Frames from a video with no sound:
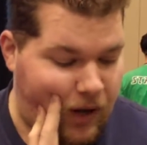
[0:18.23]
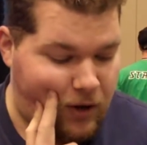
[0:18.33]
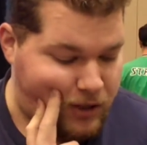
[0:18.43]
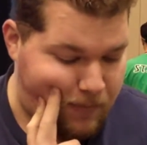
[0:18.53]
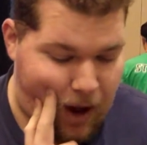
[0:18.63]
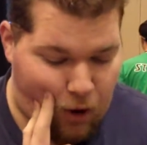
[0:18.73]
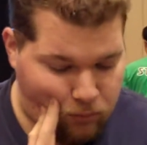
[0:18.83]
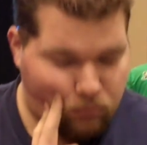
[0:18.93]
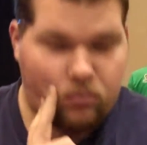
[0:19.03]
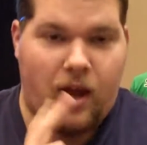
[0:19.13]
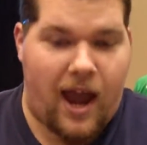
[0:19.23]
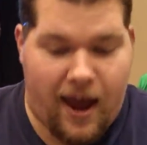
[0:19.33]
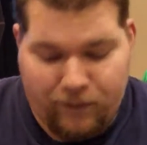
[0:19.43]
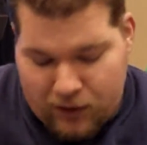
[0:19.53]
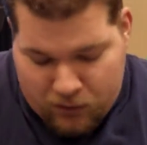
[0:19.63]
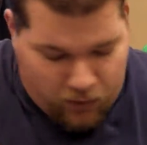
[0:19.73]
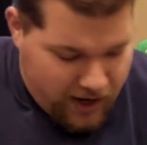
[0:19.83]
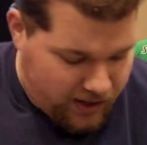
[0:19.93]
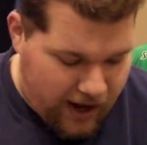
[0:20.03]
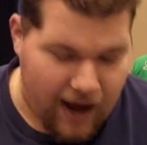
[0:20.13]
when I was about half this
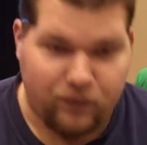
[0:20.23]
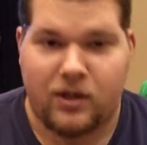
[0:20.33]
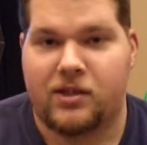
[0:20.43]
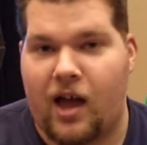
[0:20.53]
weight, half this